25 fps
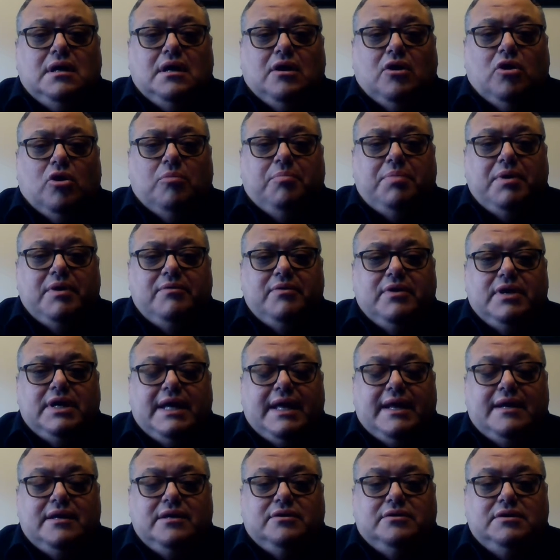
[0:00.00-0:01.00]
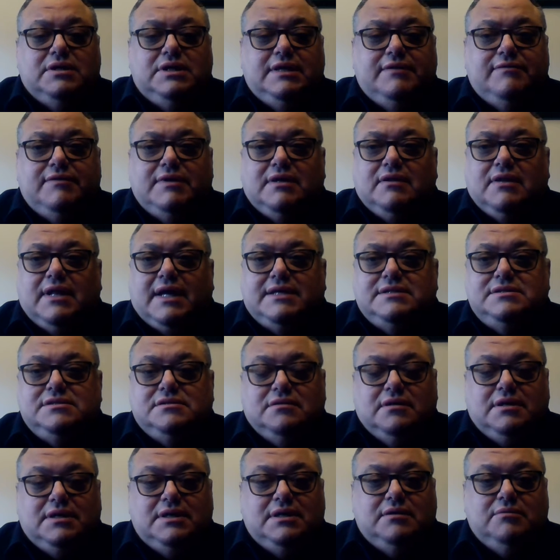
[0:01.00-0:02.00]
hope everybody had a good evening last
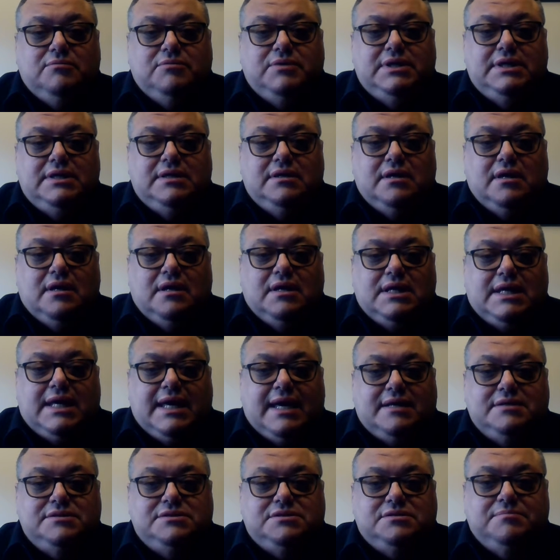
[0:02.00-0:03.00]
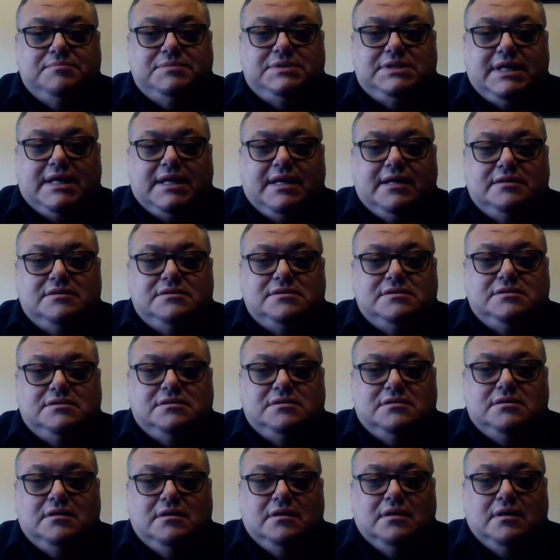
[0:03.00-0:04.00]
night. We uh, cashed some
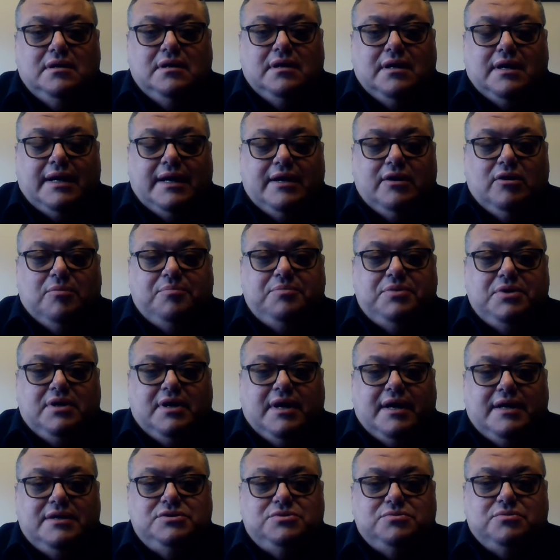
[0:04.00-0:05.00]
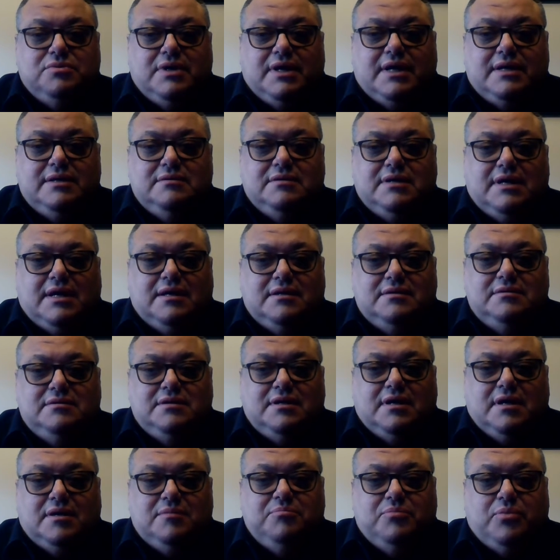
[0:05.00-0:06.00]
tickets. I hope you guys were on on
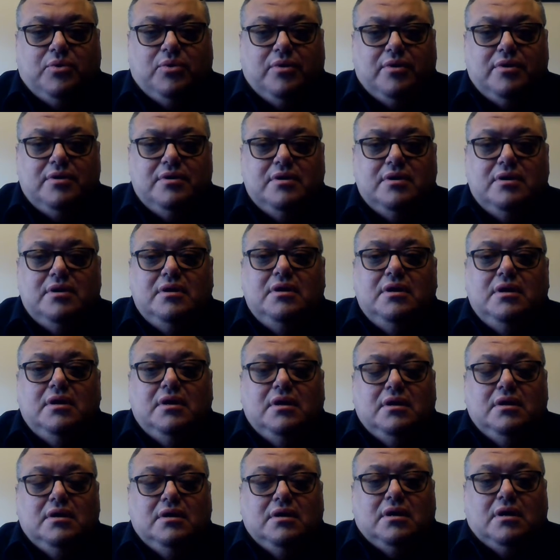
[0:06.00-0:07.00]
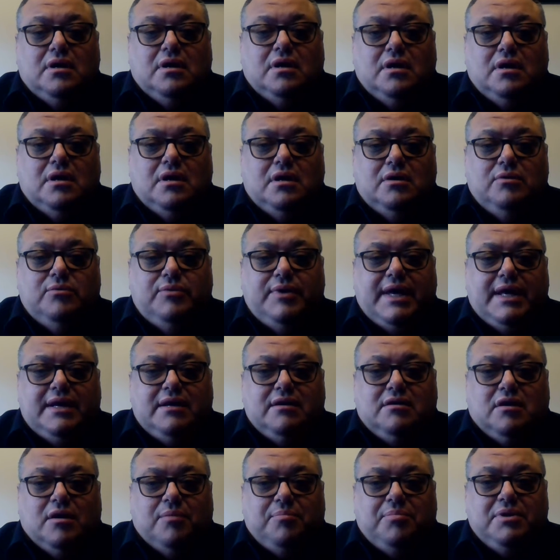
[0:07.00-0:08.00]
on board. Uh, we had a
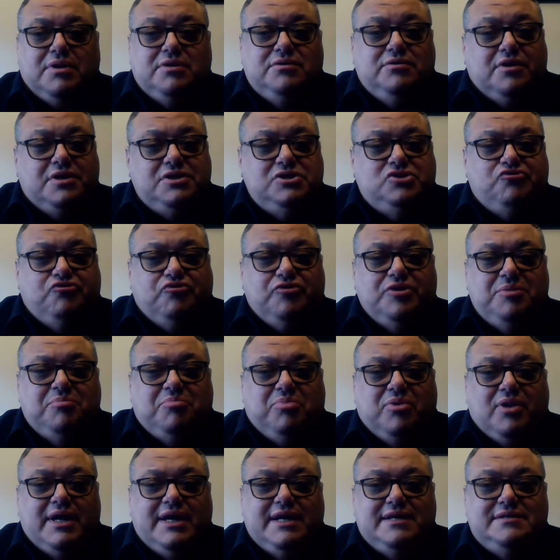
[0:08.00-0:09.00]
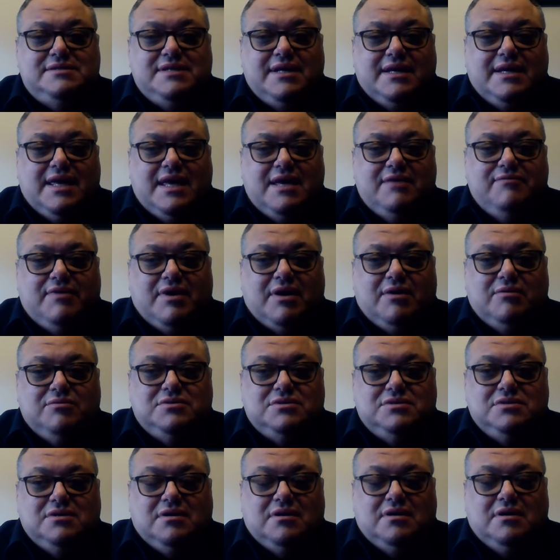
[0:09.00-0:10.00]
couple of nice free plays. I gave
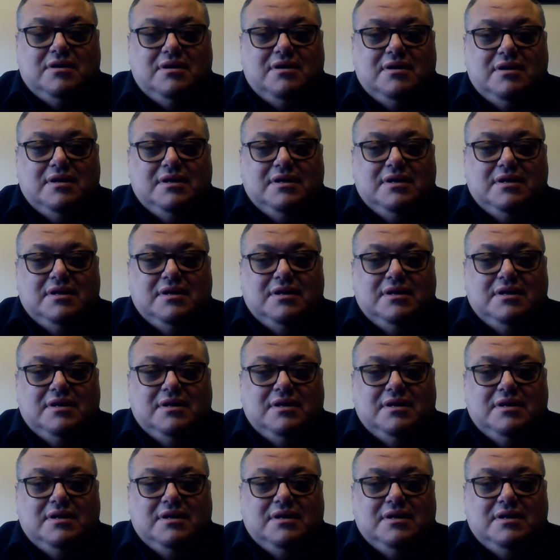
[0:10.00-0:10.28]
out. Uh,